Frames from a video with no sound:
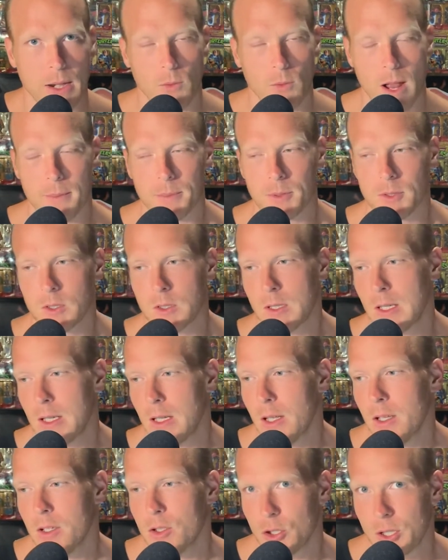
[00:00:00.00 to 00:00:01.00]

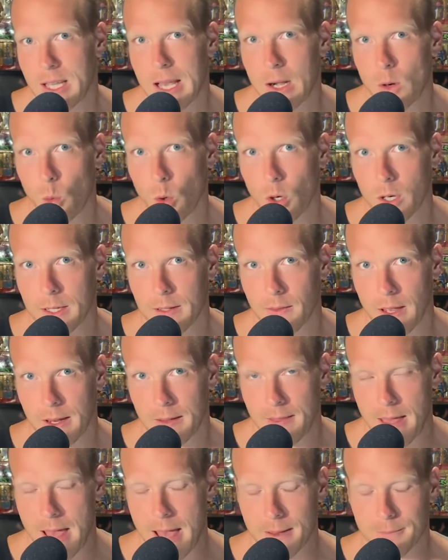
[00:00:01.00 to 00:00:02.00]
So you kind of work it
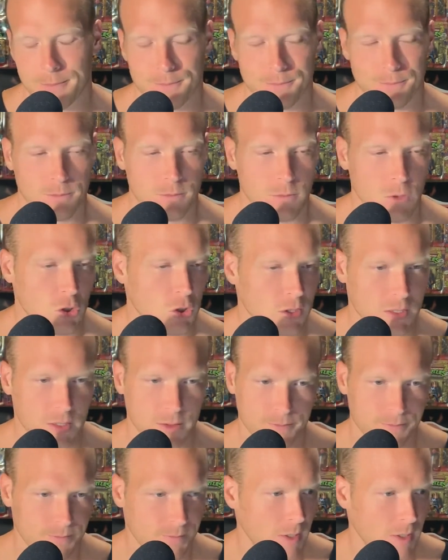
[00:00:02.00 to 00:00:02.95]
like that. You just...